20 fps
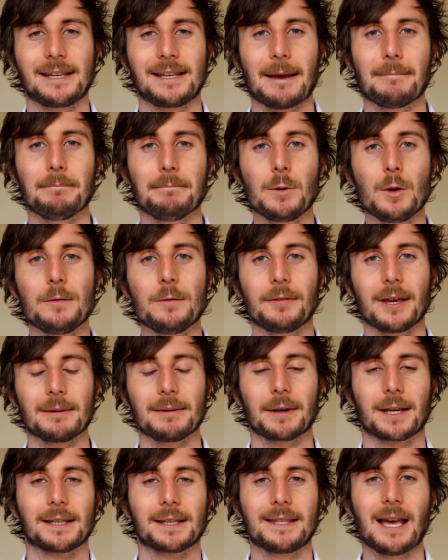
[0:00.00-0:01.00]
get moving,
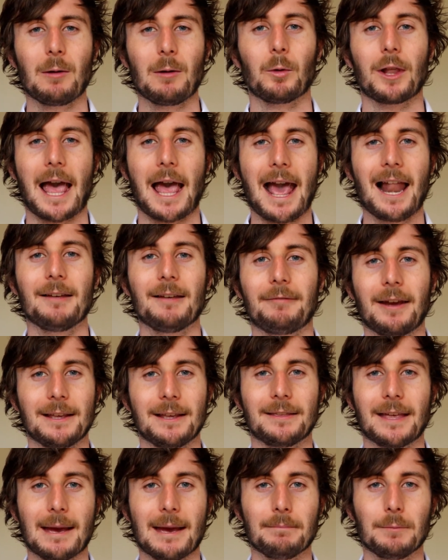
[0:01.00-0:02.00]
because that will
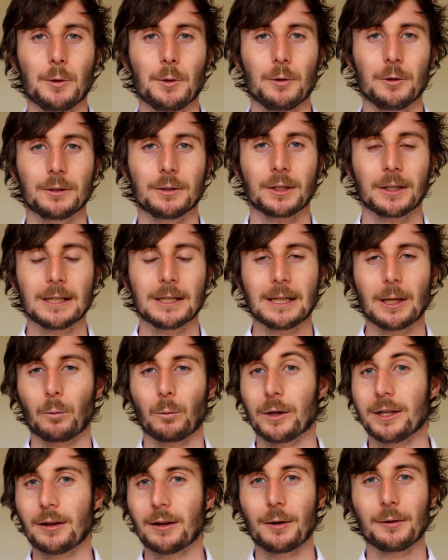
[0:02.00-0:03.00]
elevate their mood.
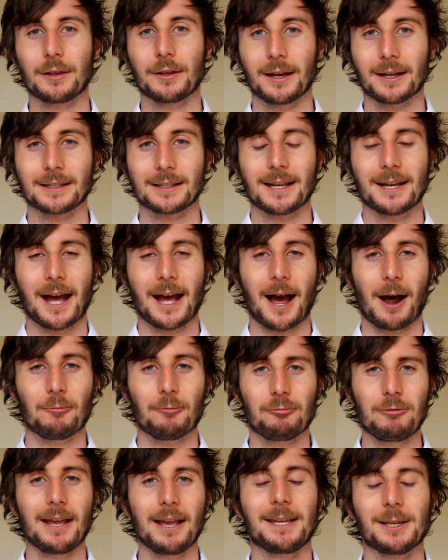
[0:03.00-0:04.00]
We know that
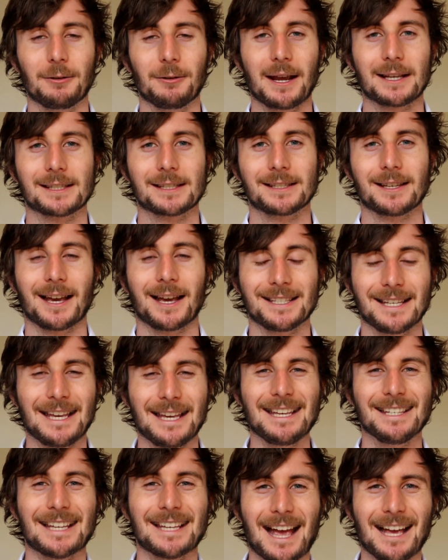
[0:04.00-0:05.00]
regular exercise
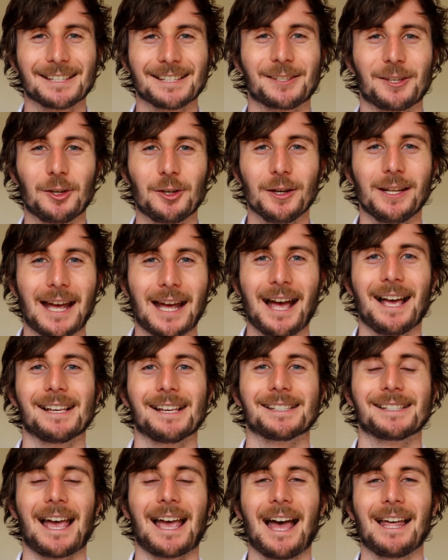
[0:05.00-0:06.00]
is as good
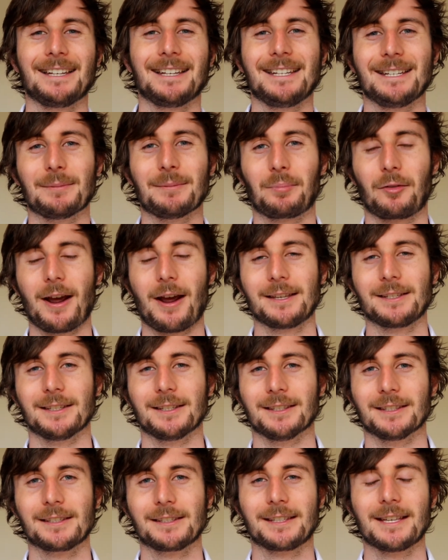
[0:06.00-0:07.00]
as
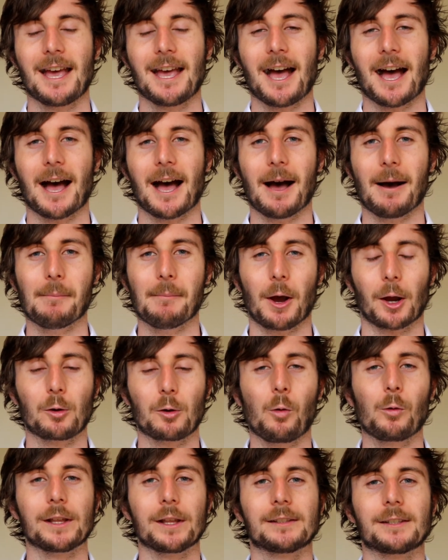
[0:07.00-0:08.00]
antidepressants,
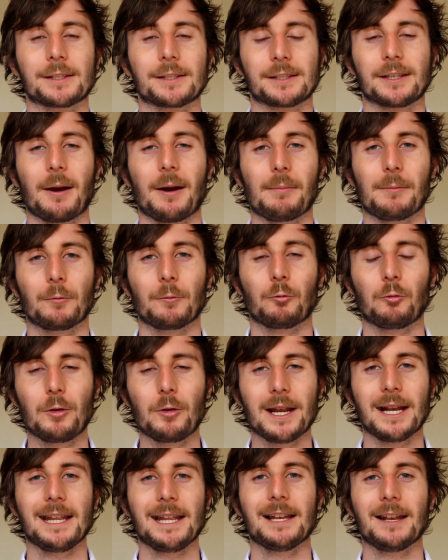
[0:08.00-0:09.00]
according to some
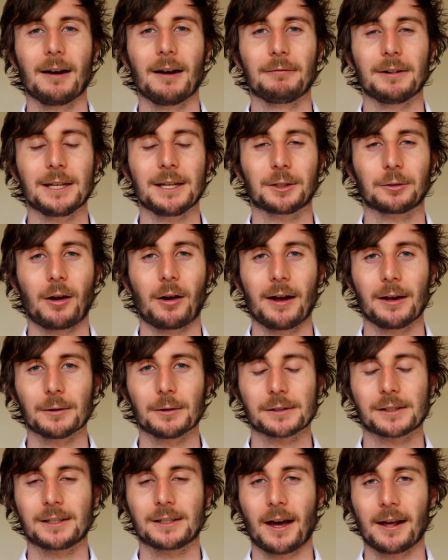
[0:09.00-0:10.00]
really lovely
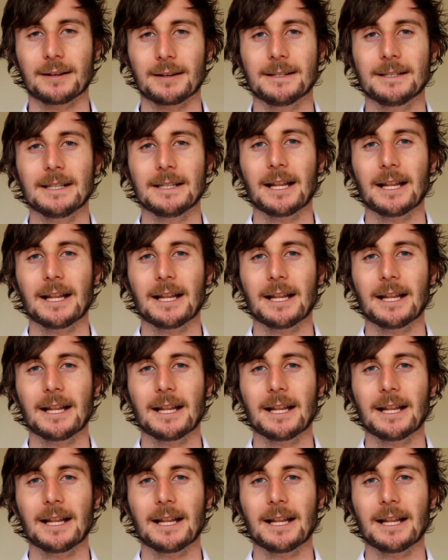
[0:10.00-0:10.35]
trials done